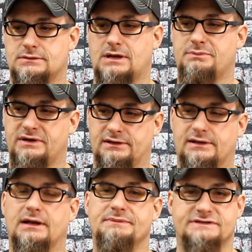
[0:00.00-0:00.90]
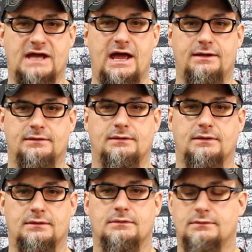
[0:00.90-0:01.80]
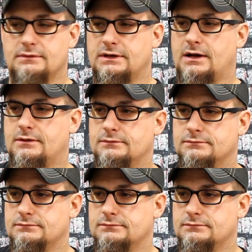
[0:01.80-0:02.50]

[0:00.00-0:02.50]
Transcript: I'd be a little upset, you know,